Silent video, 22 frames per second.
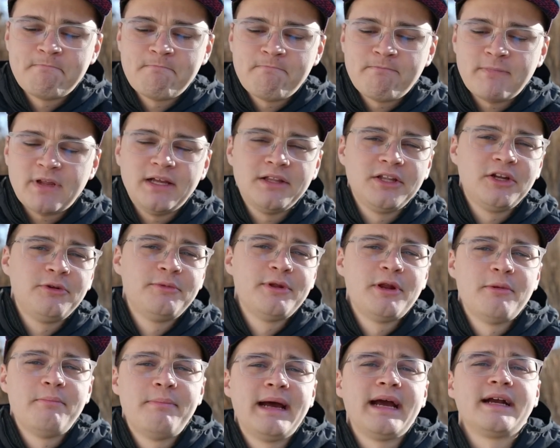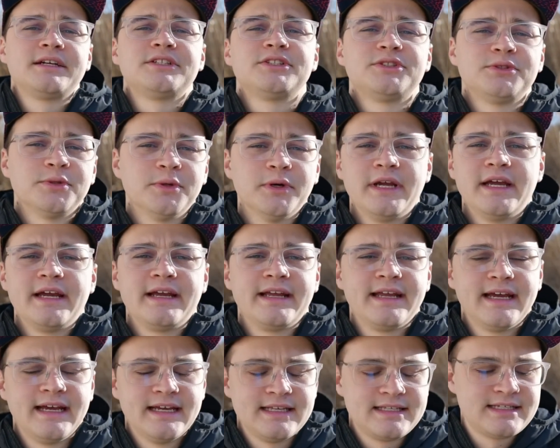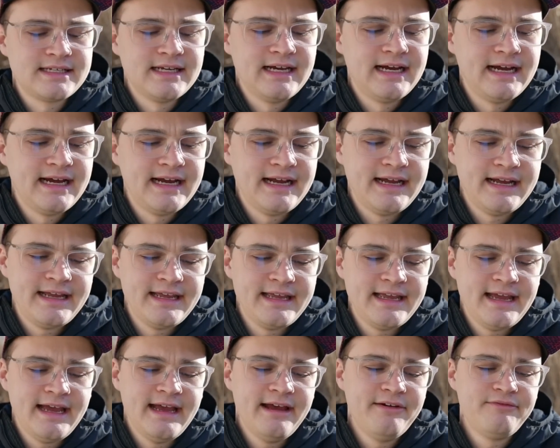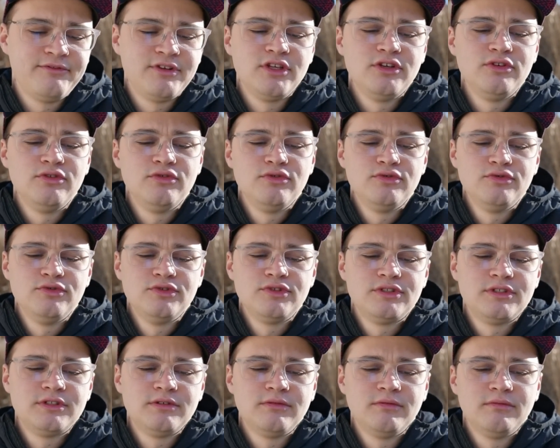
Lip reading: little bit of backstory, I guess. I have used